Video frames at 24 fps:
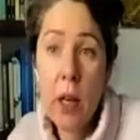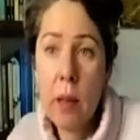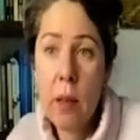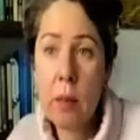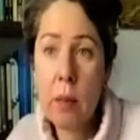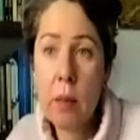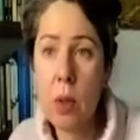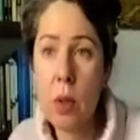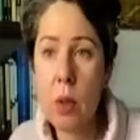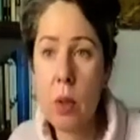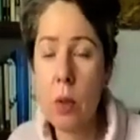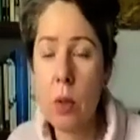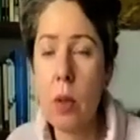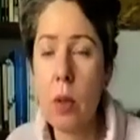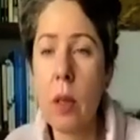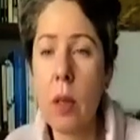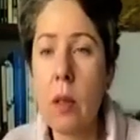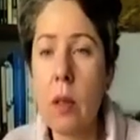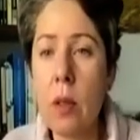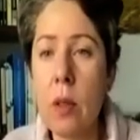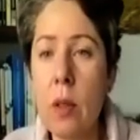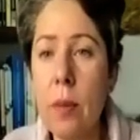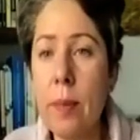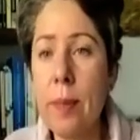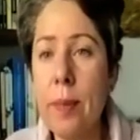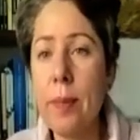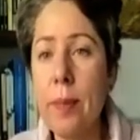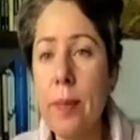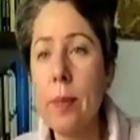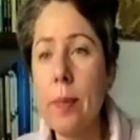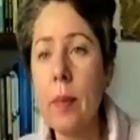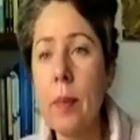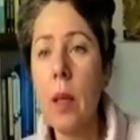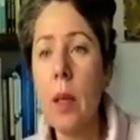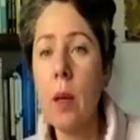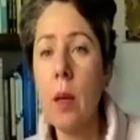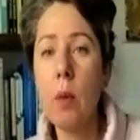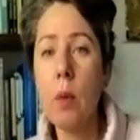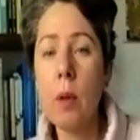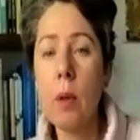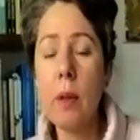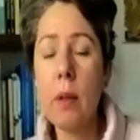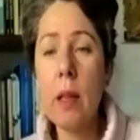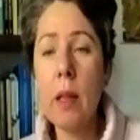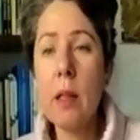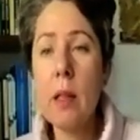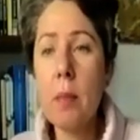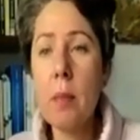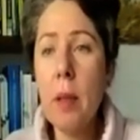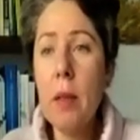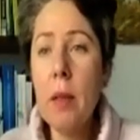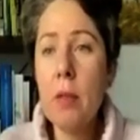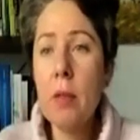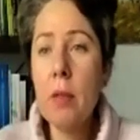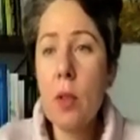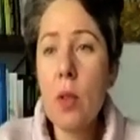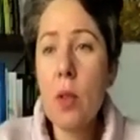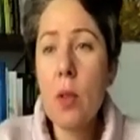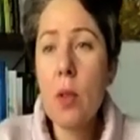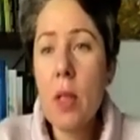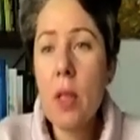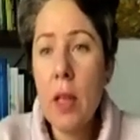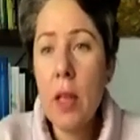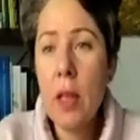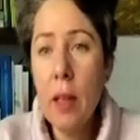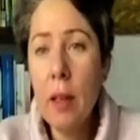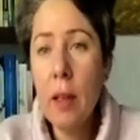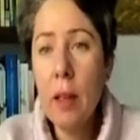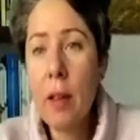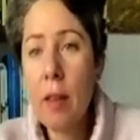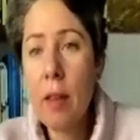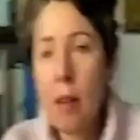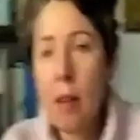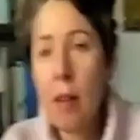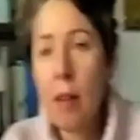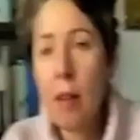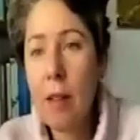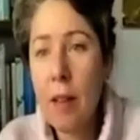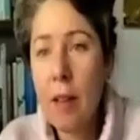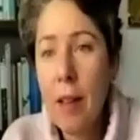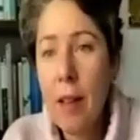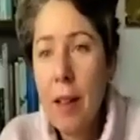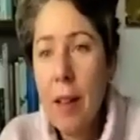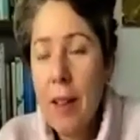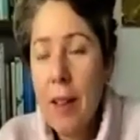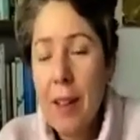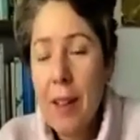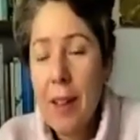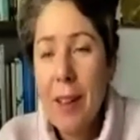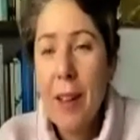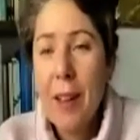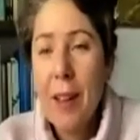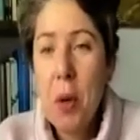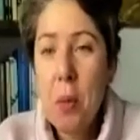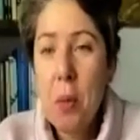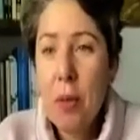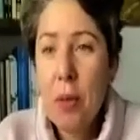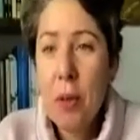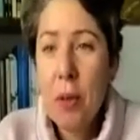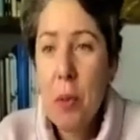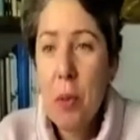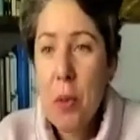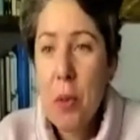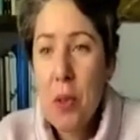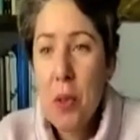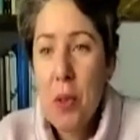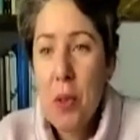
time to do that. Well, that's me for today, I think. Hopefully, it